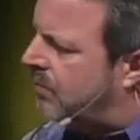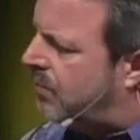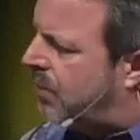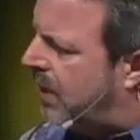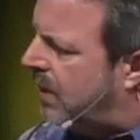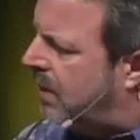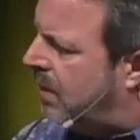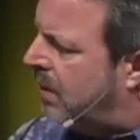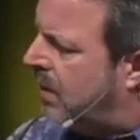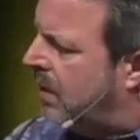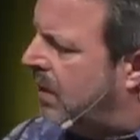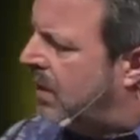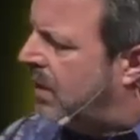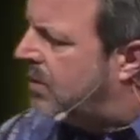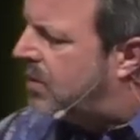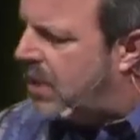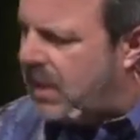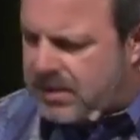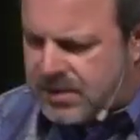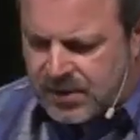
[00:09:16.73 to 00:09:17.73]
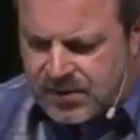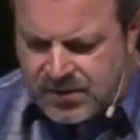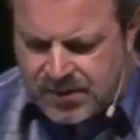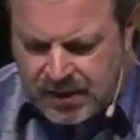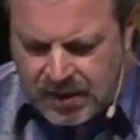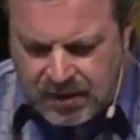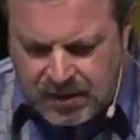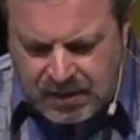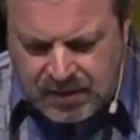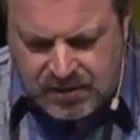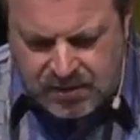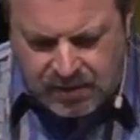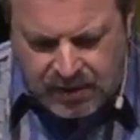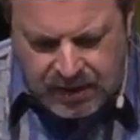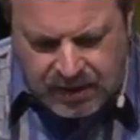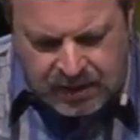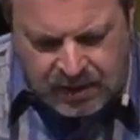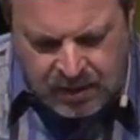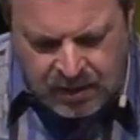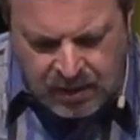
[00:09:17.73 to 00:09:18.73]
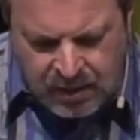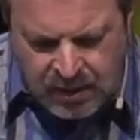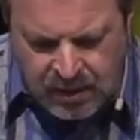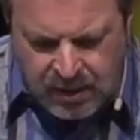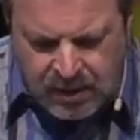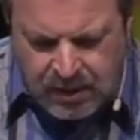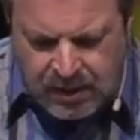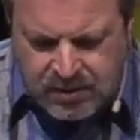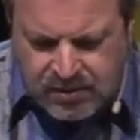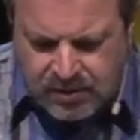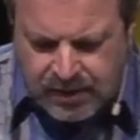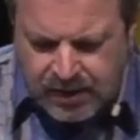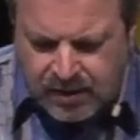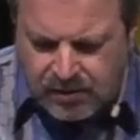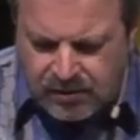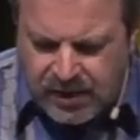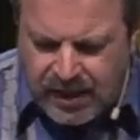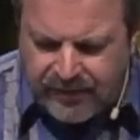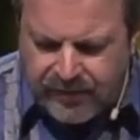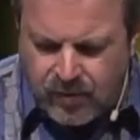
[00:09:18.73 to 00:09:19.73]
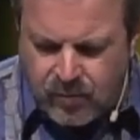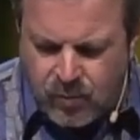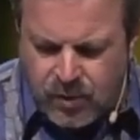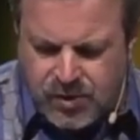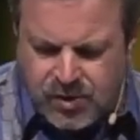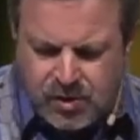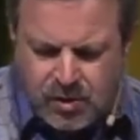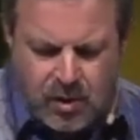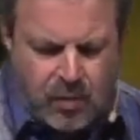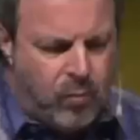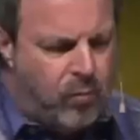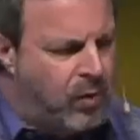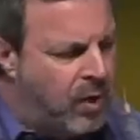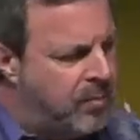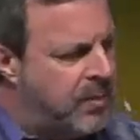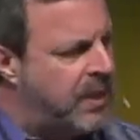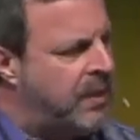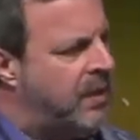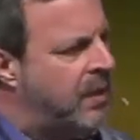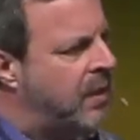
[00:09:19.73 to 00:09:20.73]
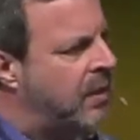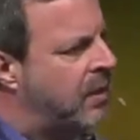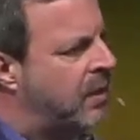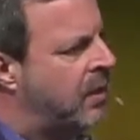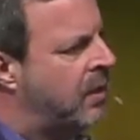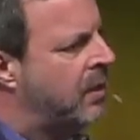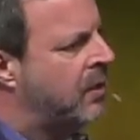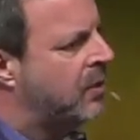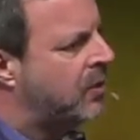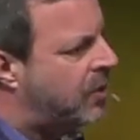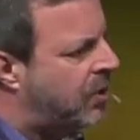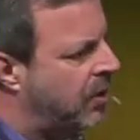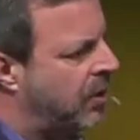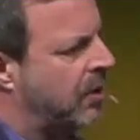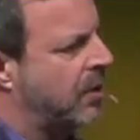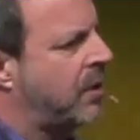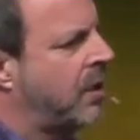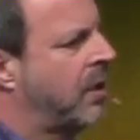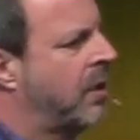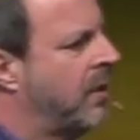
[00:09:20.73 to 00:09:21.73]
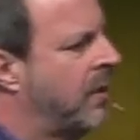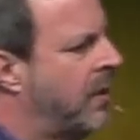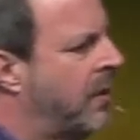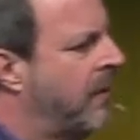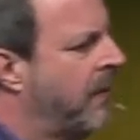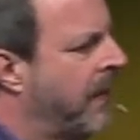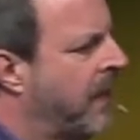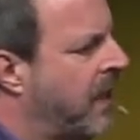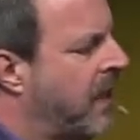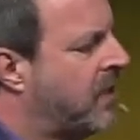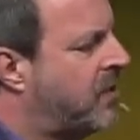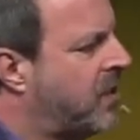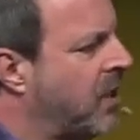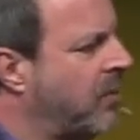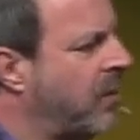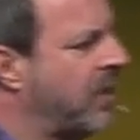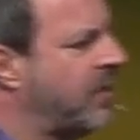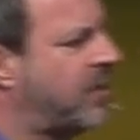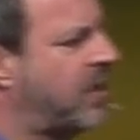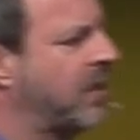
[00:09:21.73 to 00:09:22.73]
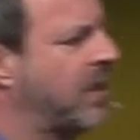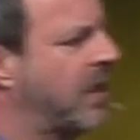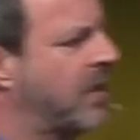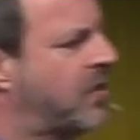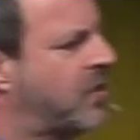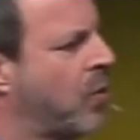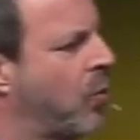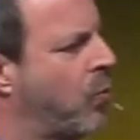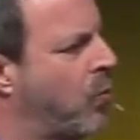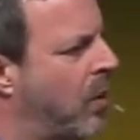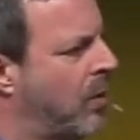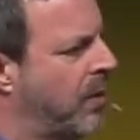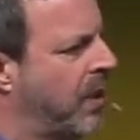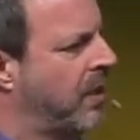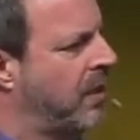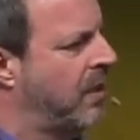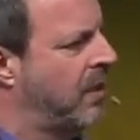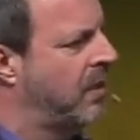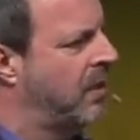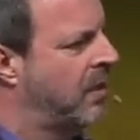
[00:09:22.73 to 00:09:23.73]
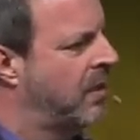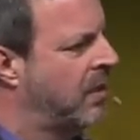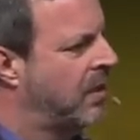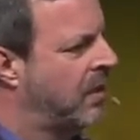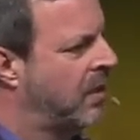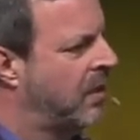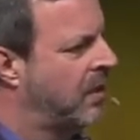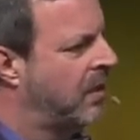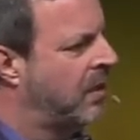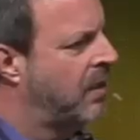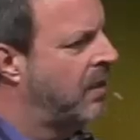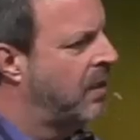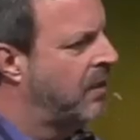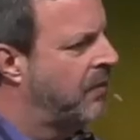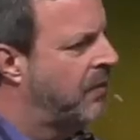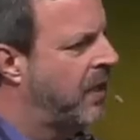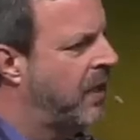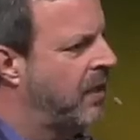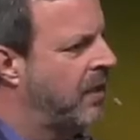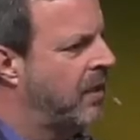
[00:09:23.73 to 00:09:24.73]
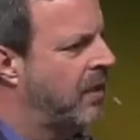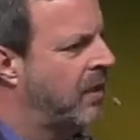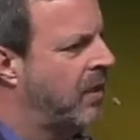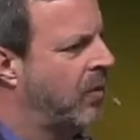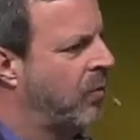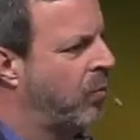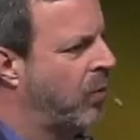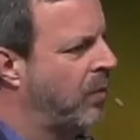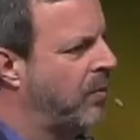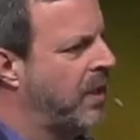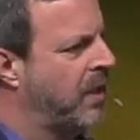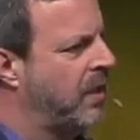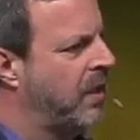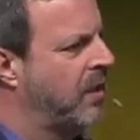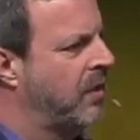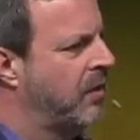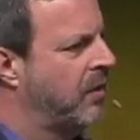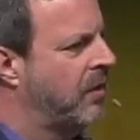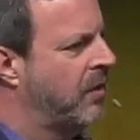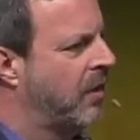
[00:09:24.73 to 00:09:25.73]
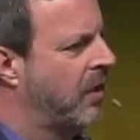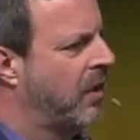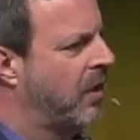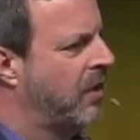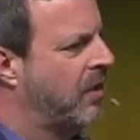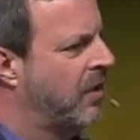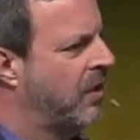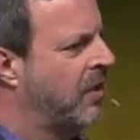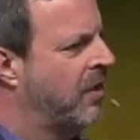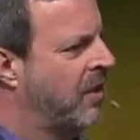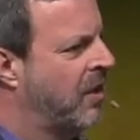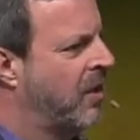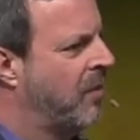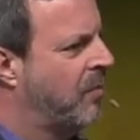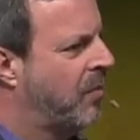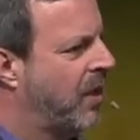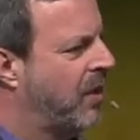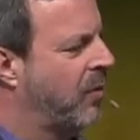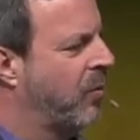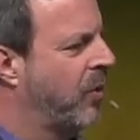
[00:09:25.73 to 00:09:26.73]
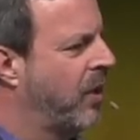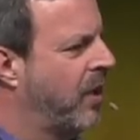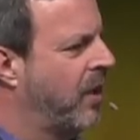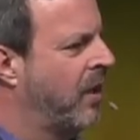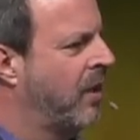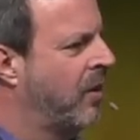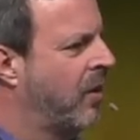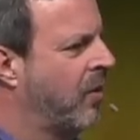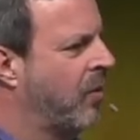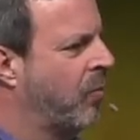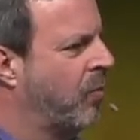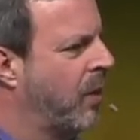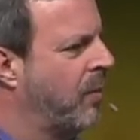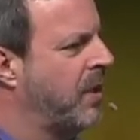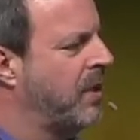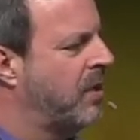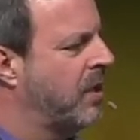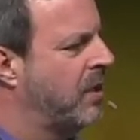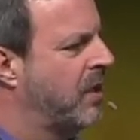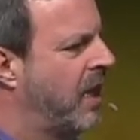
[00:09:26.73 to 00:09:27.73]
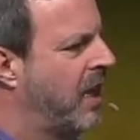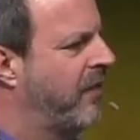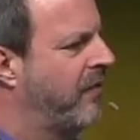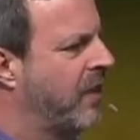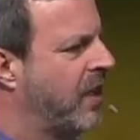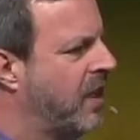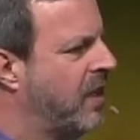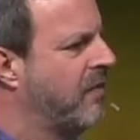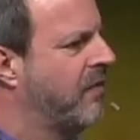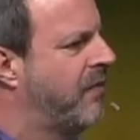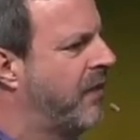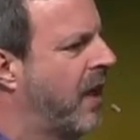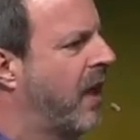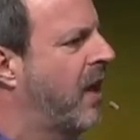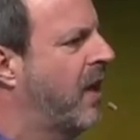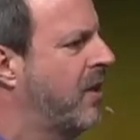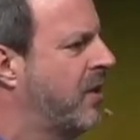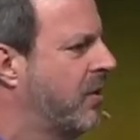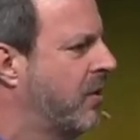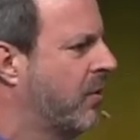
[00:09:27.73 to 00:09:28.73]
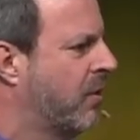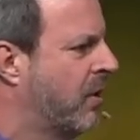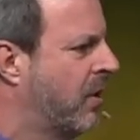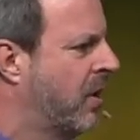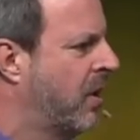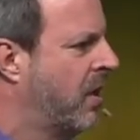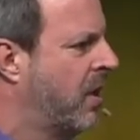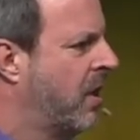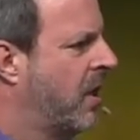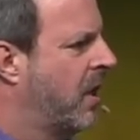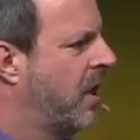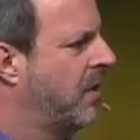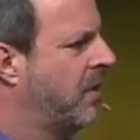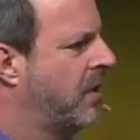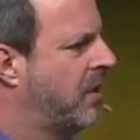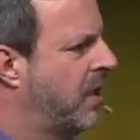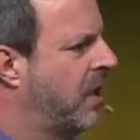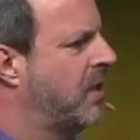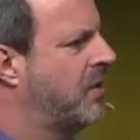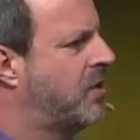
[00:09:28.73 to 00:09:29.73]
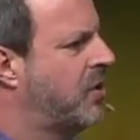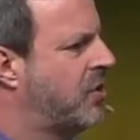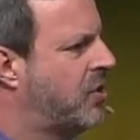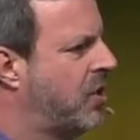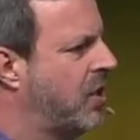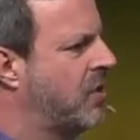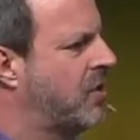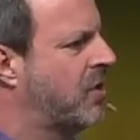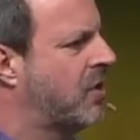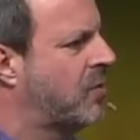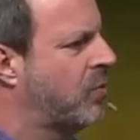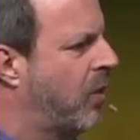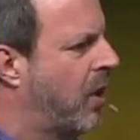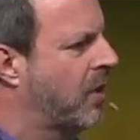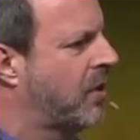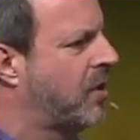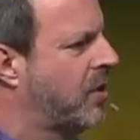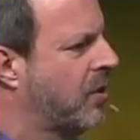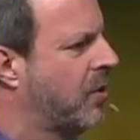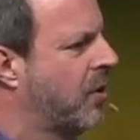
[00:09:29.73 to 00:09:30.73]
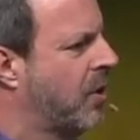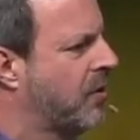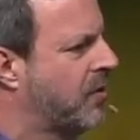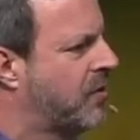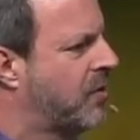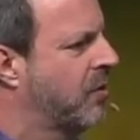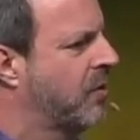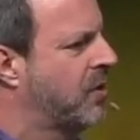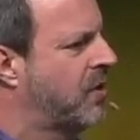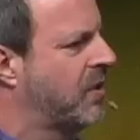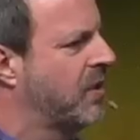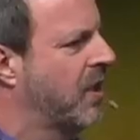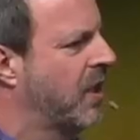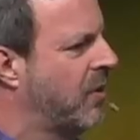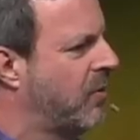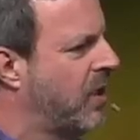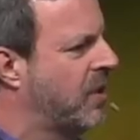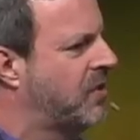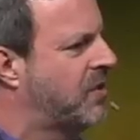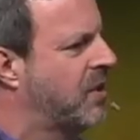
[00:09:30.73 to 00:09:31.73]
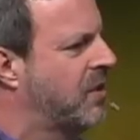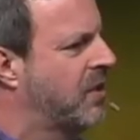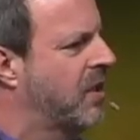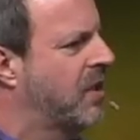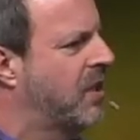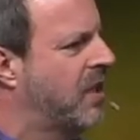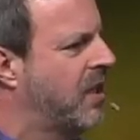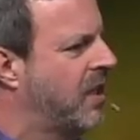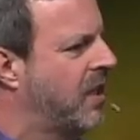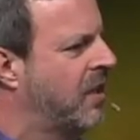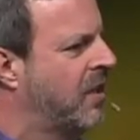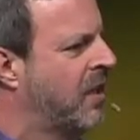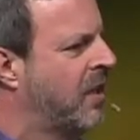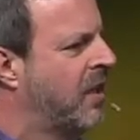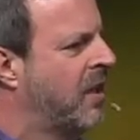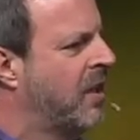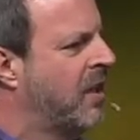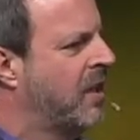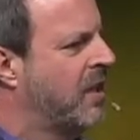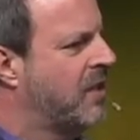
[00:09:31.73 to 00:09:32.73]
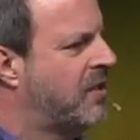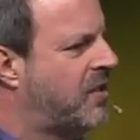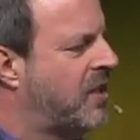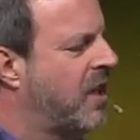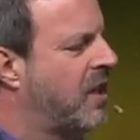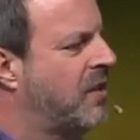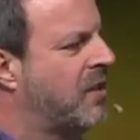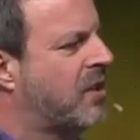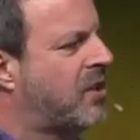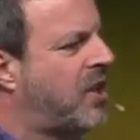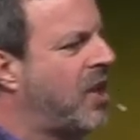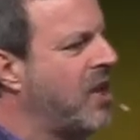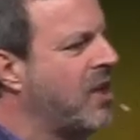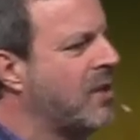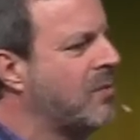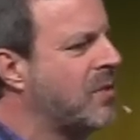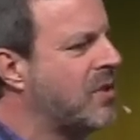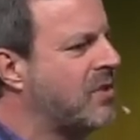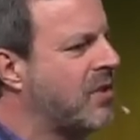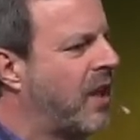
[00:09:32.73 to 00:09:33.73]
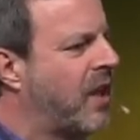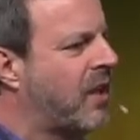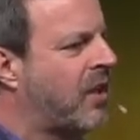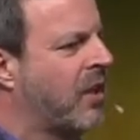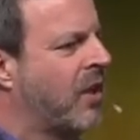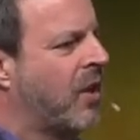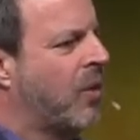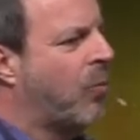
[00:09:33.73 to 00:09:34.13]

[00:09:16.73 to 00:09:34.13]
but Jesus said it's like it's like leaven which a woman took. It's interesting that it's a woman, that a woman in uh, by the way, women didn't have any value in the days that Jesus walked the earth. So it's interesting that he is saying the kingdom is like